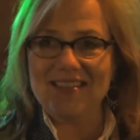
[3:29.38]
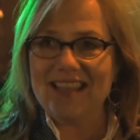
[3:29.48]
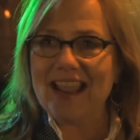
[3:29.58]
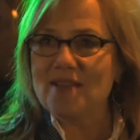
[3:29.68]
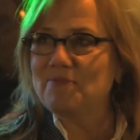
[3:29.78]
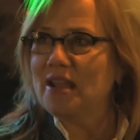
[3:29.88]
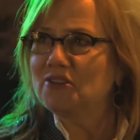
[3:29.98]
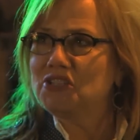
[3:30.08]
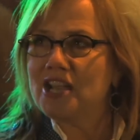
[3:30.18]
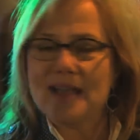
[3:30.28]
they got
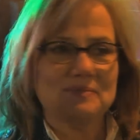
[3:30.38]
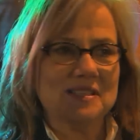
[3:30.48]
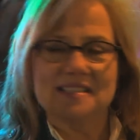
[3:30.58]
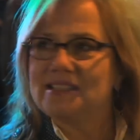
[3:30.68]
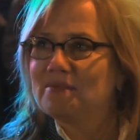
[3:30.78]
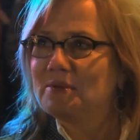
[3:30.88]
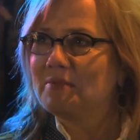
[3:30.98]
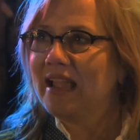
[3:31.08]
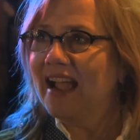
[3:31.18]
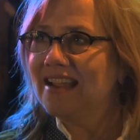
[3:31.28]
better chops than some of
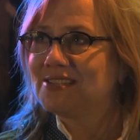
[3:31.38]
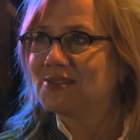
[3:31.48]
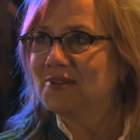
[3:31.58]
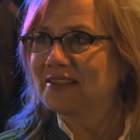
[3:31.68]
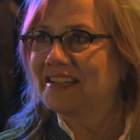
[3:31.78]
my high school